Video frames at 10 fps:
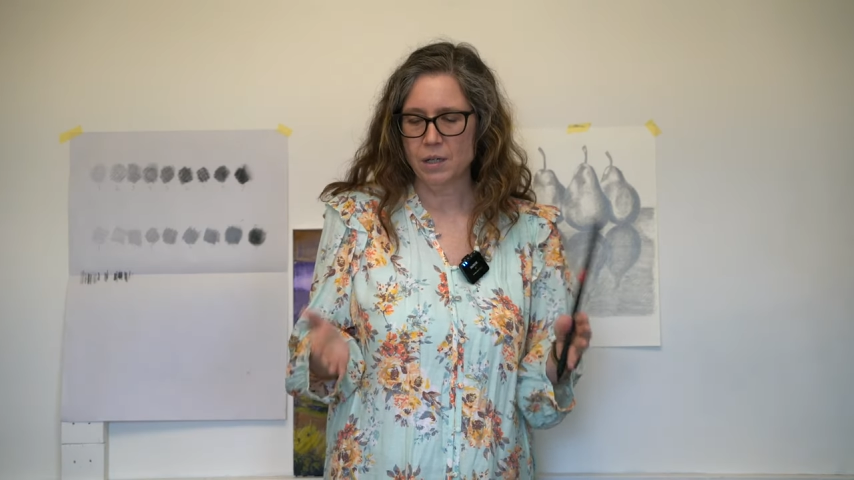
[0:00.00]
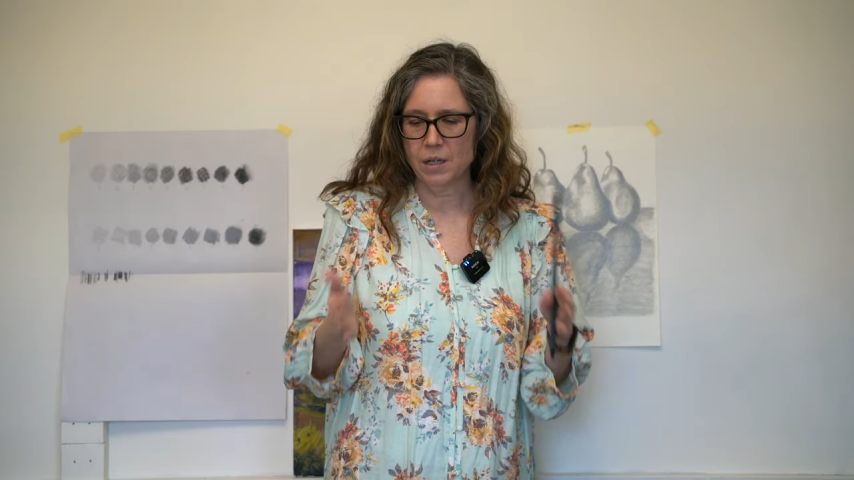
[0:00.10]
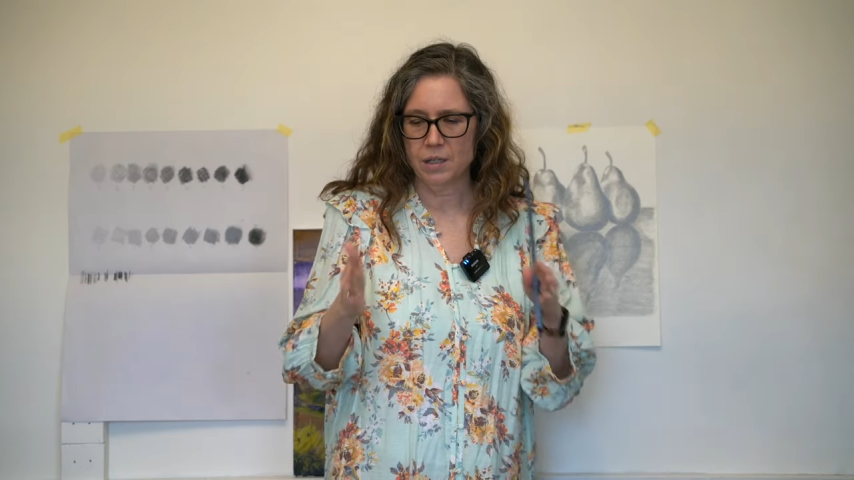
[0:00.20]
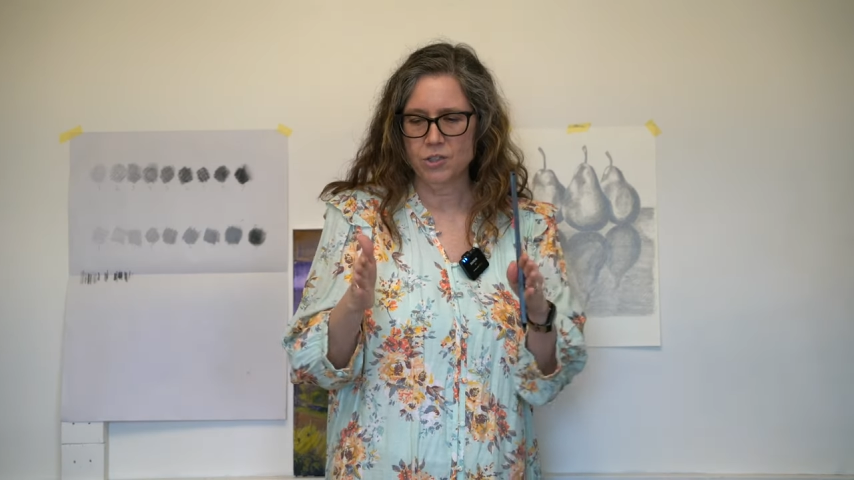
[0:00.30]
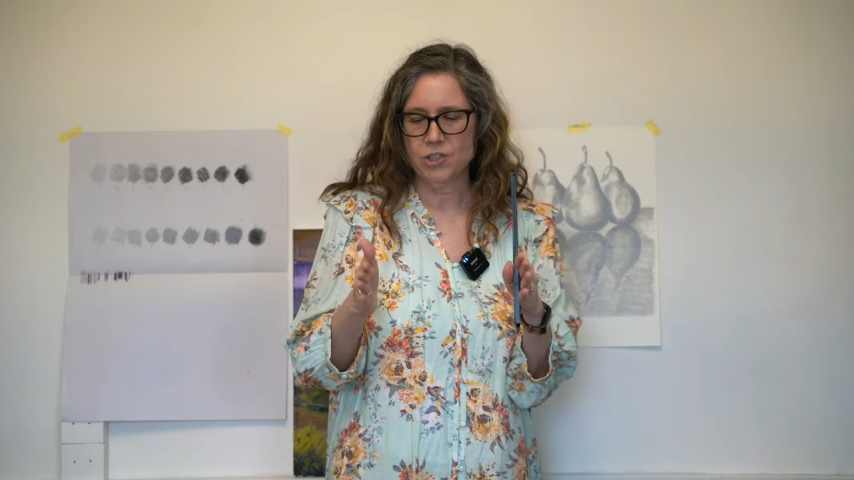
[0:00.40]

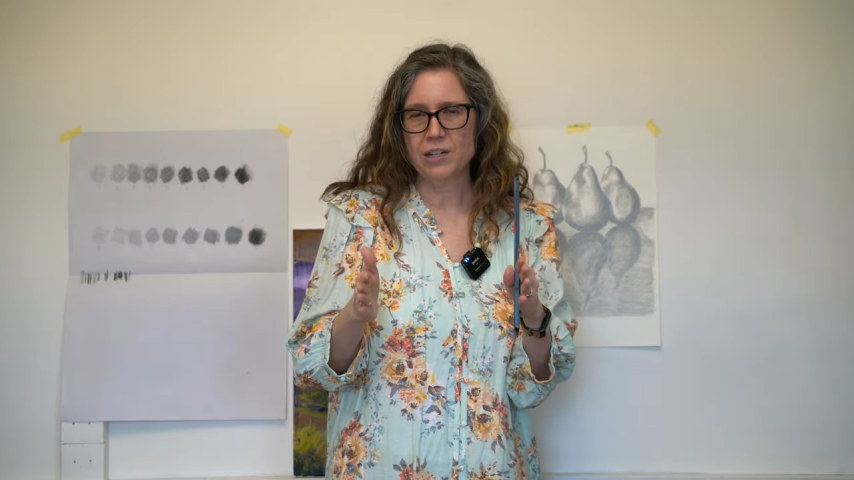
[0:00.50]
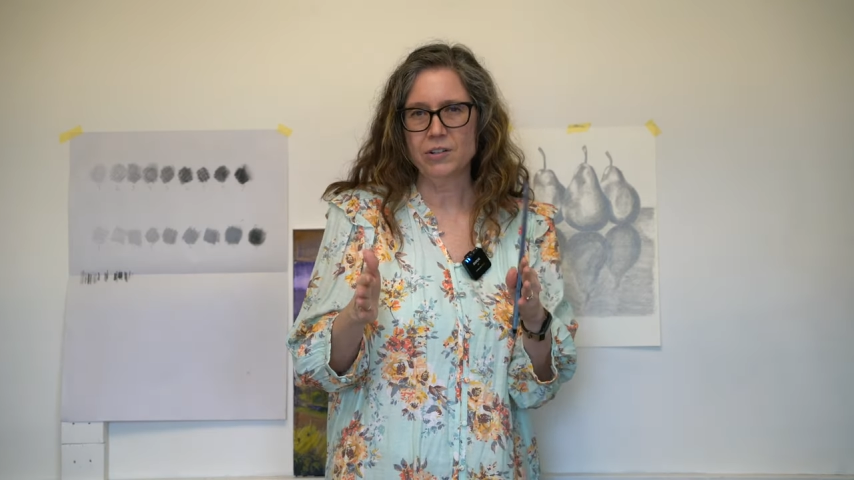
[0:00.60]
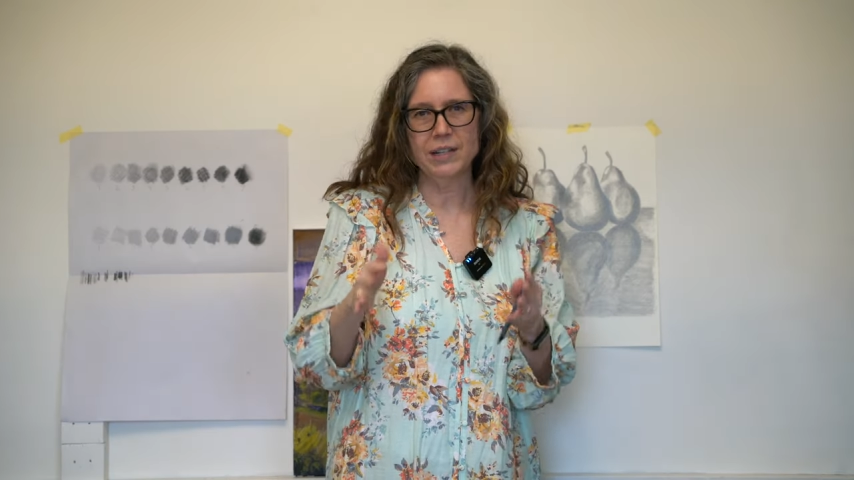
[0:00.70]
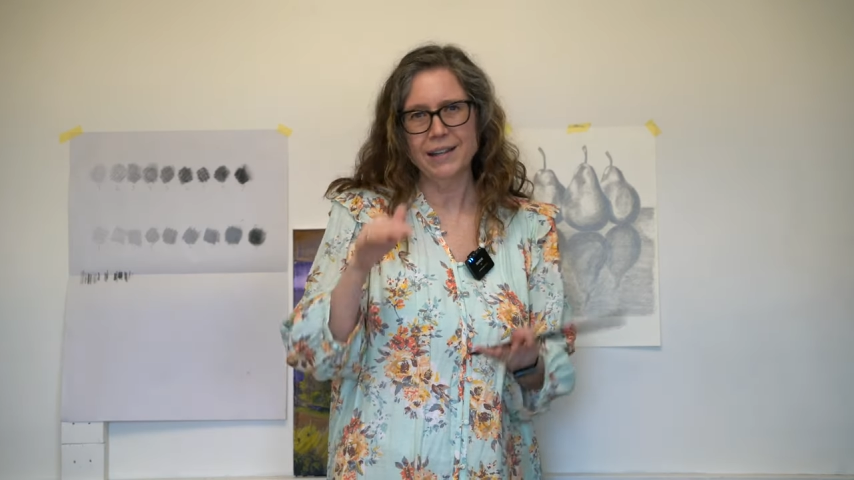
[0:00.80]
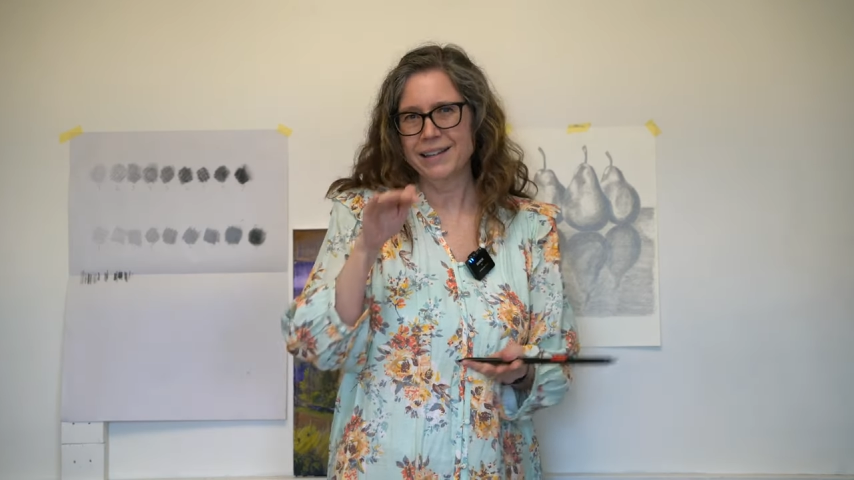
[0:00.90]
on are
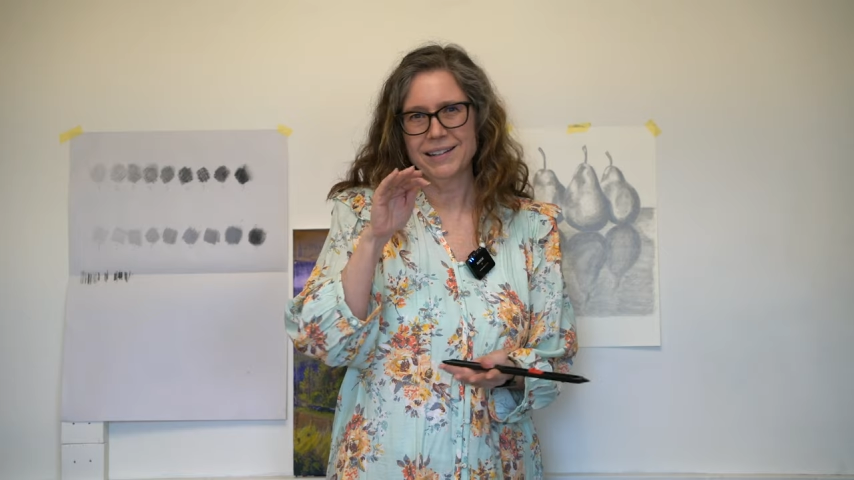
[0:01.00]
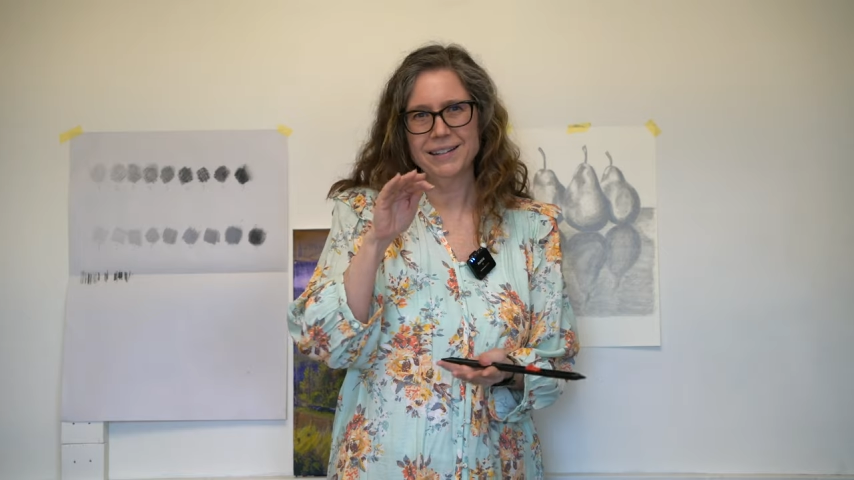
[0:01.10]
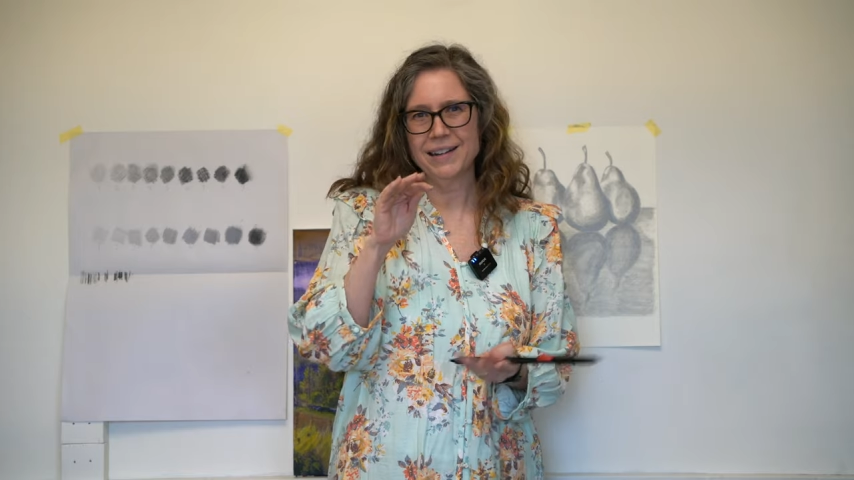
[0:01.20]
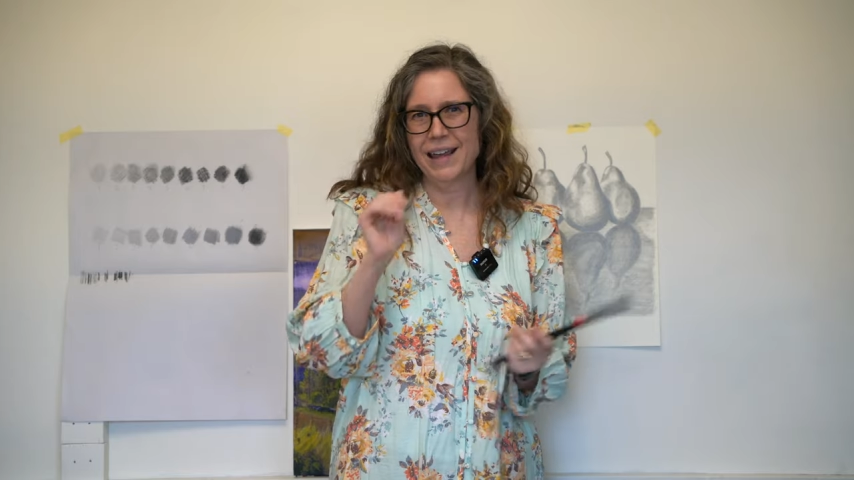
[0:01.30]
generally like an